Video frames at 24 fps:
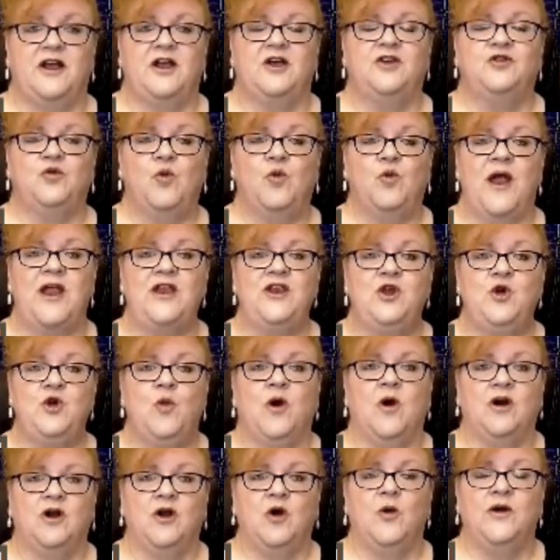is when
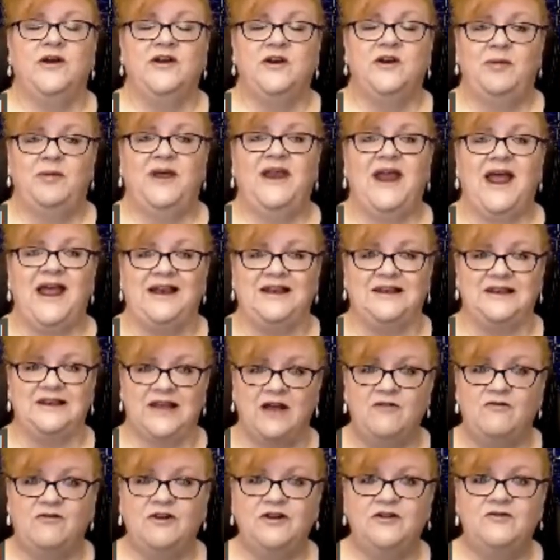you are going to bid a
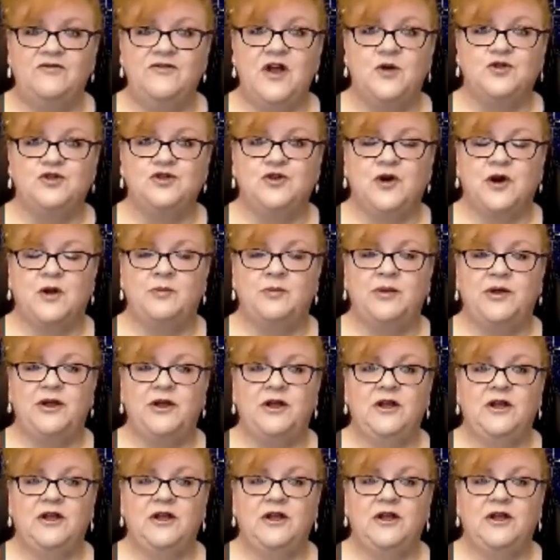level of no trump